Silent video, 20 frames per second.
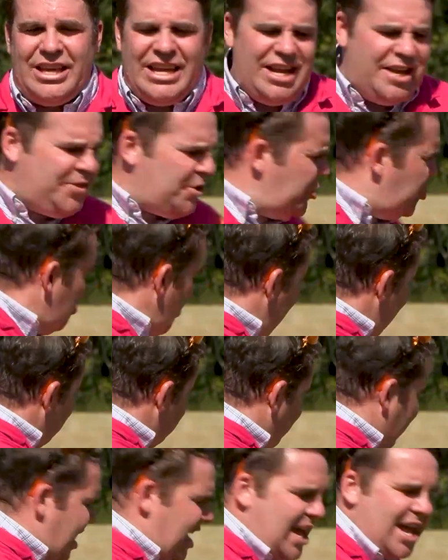in the trash
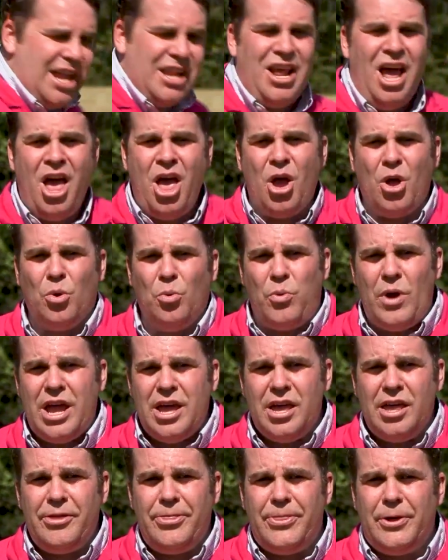can
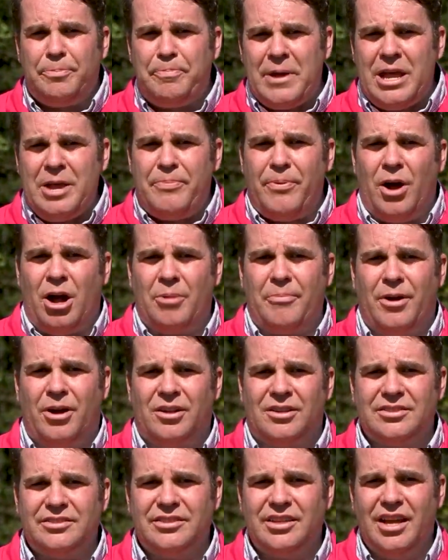with the ping pong
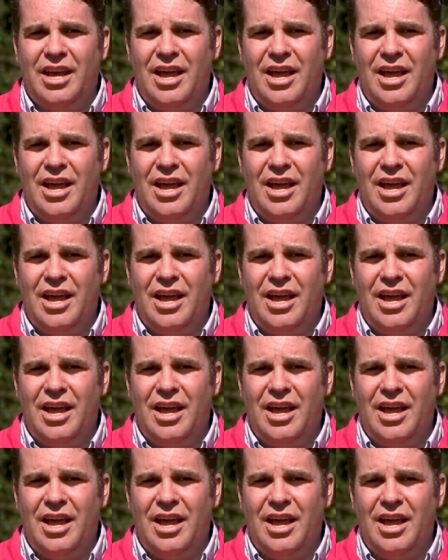balls?